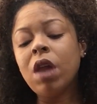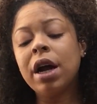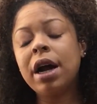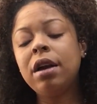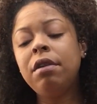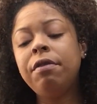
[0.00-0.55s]
I
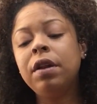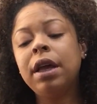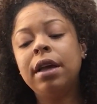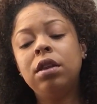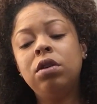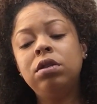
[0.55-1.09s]
kind of feel
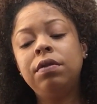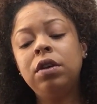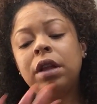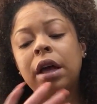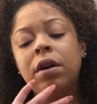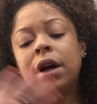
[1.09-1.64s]
like those of you
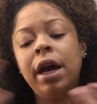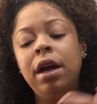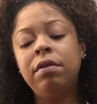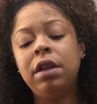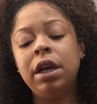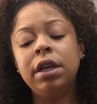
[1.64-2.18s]
that are ahead
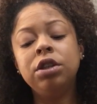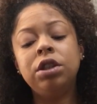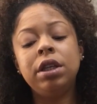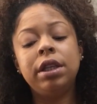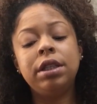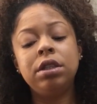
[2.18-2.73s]
of the
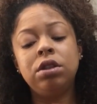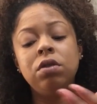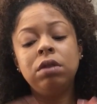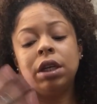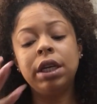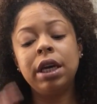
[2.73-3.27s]
energy, this is you
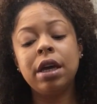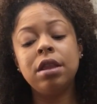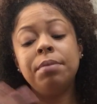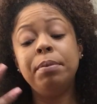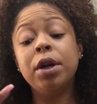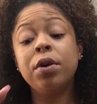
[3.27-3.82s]
looking in
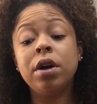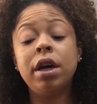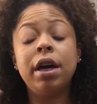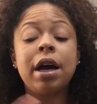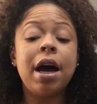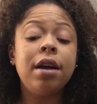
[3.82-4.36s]
the mirror
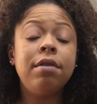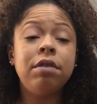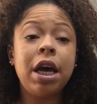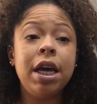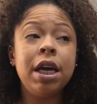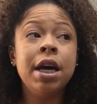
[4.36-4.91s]
and kind of
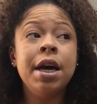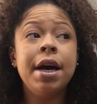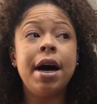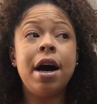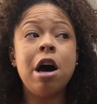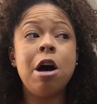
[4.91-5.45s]
like
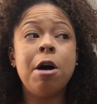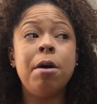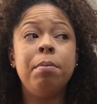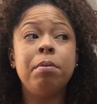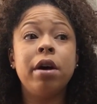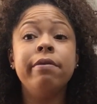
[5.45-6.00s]

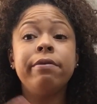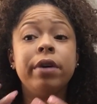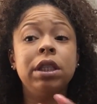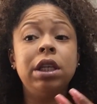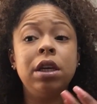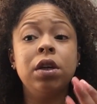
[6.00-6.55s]

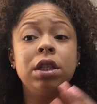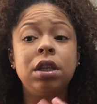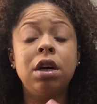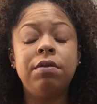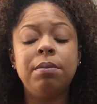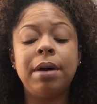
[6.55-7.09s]
confronting
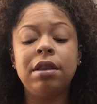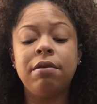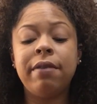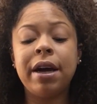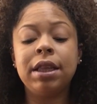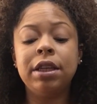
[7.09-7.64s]
yourself about the
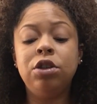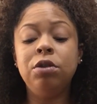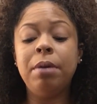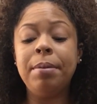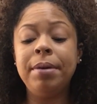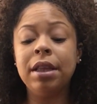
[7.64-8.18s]
fact that you
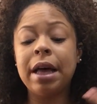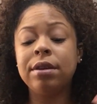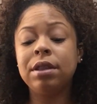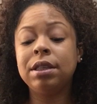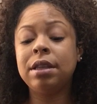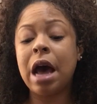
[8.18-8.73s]
maybe allowed
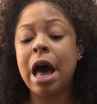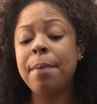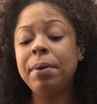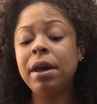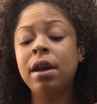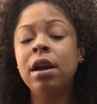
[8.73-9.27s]
this to
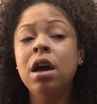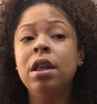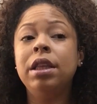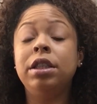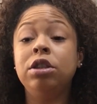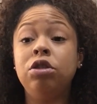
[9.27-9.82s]
happen.
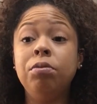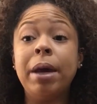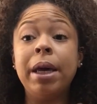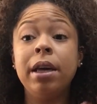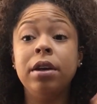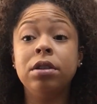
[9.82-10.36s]
This is you
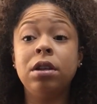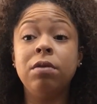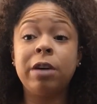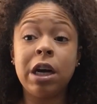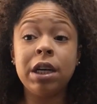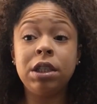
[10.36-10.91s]
making yourself
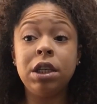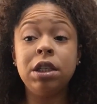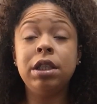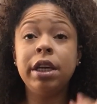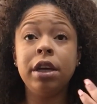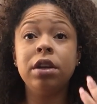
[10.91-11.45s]
conscious,
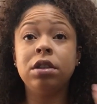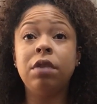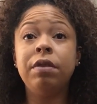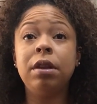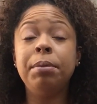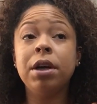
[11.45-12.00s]
looking
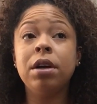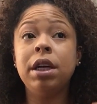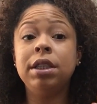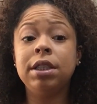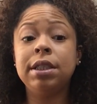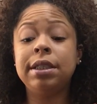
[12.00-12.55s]
yourself in the mirror
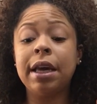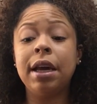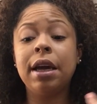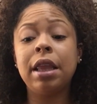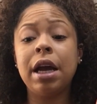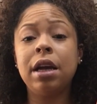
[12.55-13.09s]
and just
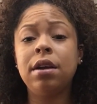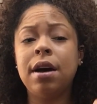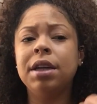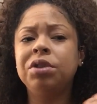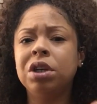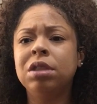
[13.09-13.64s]
saying like,
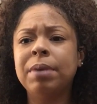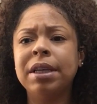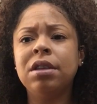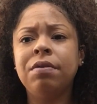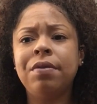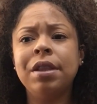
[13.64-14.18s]
nah, I trust
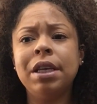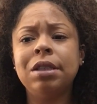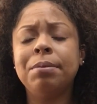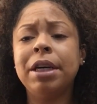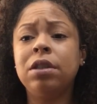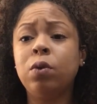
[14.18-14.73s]
myself on this.
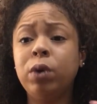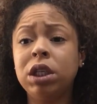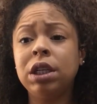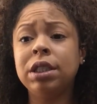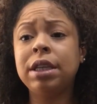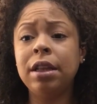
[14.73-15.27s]
My
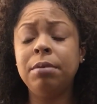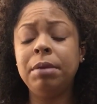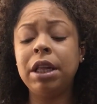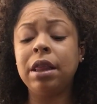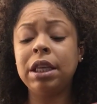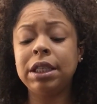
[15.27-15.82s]
intuition is telling me
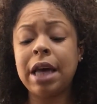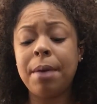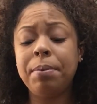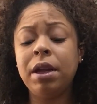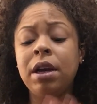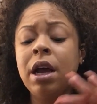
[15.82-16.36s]
that this
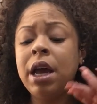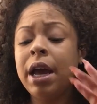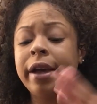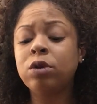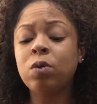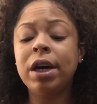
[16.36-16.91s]
happened.
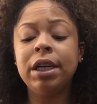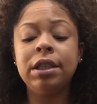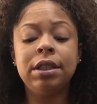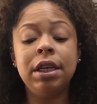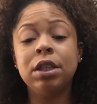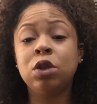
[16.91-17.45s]
X, Y,
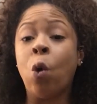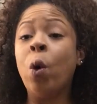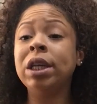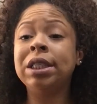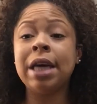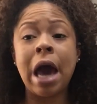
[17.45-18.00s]
and Z is
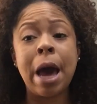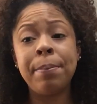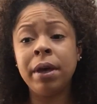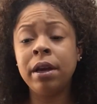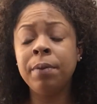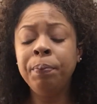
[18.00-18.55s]
going to
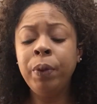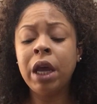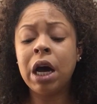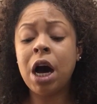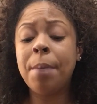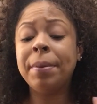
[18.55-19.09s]
happen,
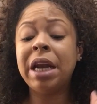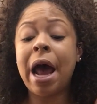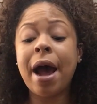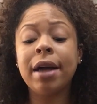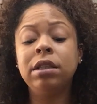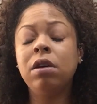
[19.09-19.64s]
and
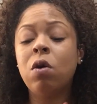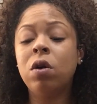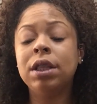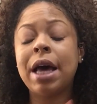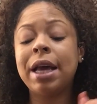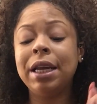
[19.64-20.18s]
acting
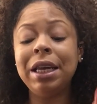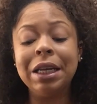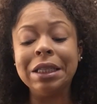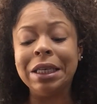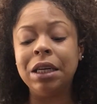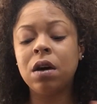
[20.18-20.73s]
on that
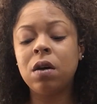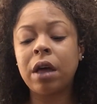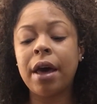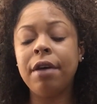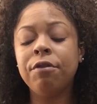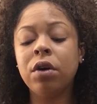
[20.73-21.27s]
inkling.
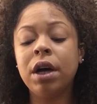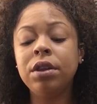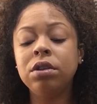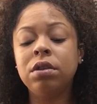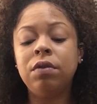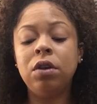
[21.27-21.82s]
Okay, for
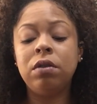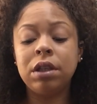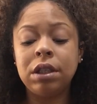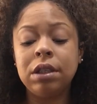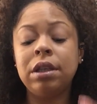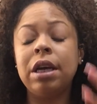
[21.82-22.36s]
others of you,
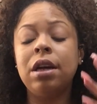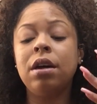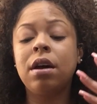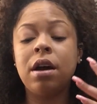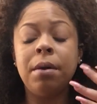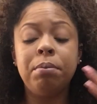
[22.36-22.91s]
this is
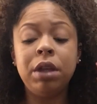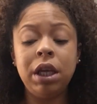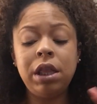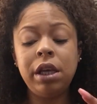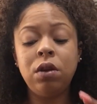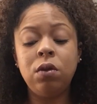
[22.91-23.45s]

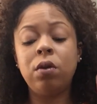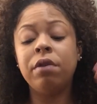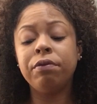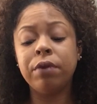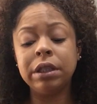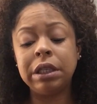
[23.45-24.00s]
completely you
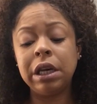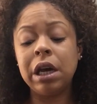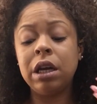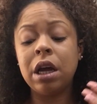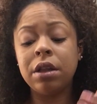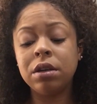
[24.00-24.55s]
confronting
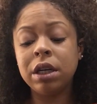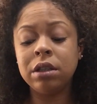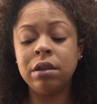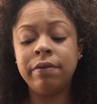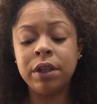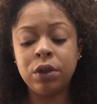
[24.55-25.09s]
another
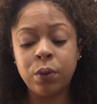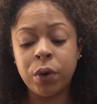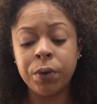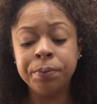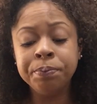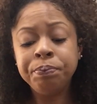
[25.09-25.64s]

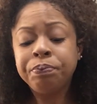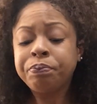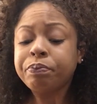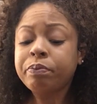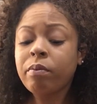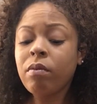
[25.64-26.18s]
individual.
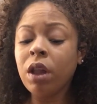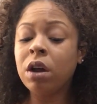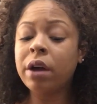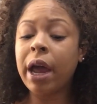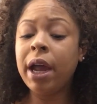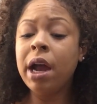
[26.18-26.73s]

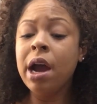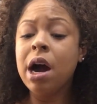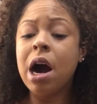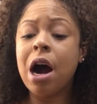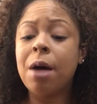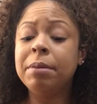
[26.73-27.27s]
Okay,
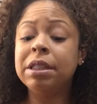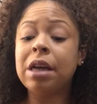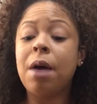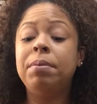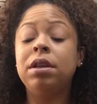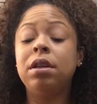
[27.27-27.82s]
this
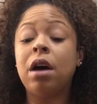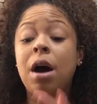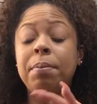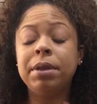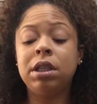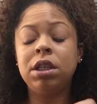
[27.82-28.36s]

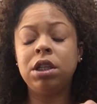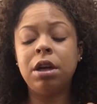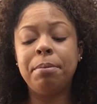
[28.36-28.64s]
opposition